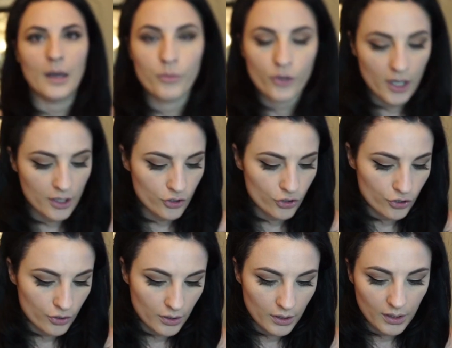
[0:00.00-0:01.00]
eye
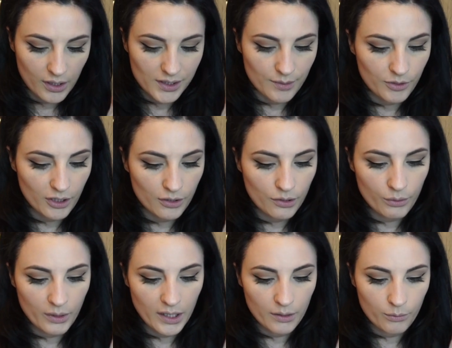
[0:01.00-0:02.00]
brush. And I'm gonna
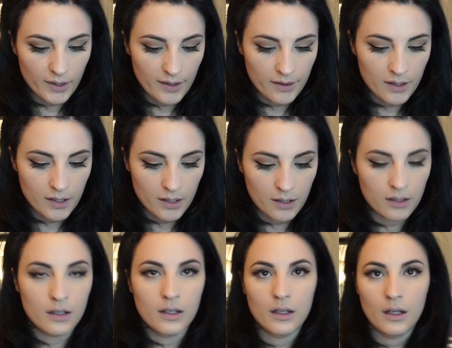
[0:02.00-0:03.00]
go in with
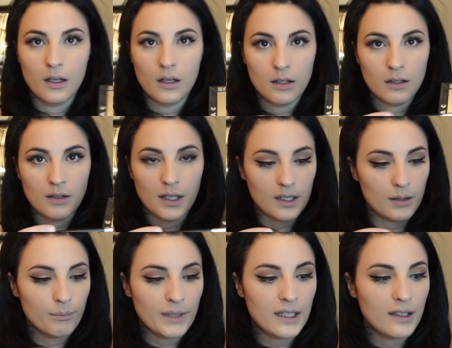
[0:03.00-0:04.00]
like a
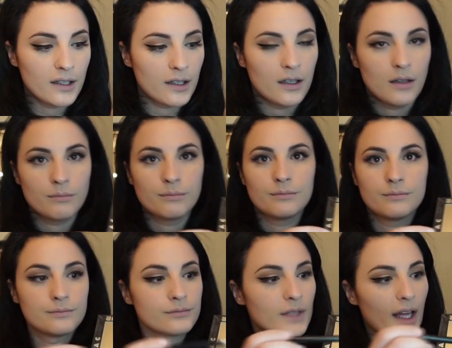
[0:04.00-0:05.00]
medium
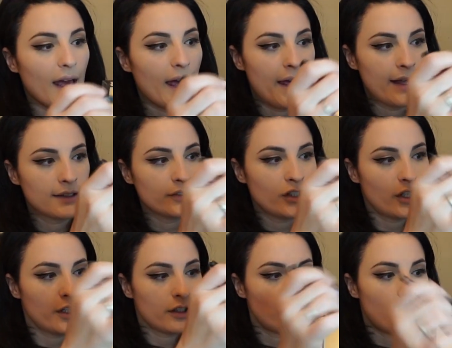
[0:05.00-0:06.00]
and
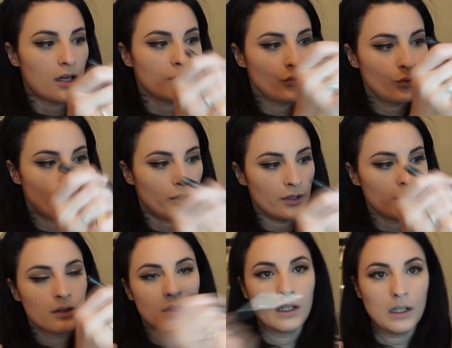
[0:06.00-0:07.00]
dark contour.
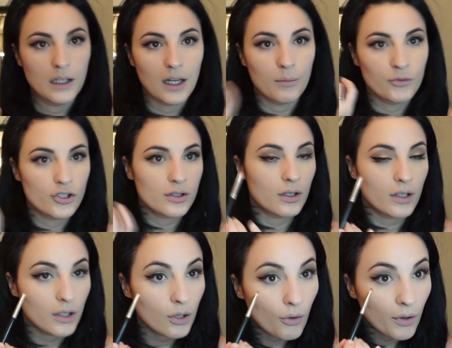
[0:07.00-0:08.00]
And I'm just gonna
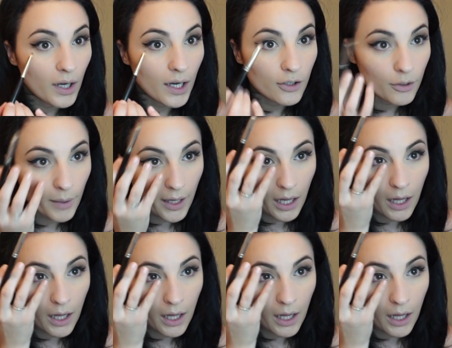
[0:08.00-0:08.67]
go under my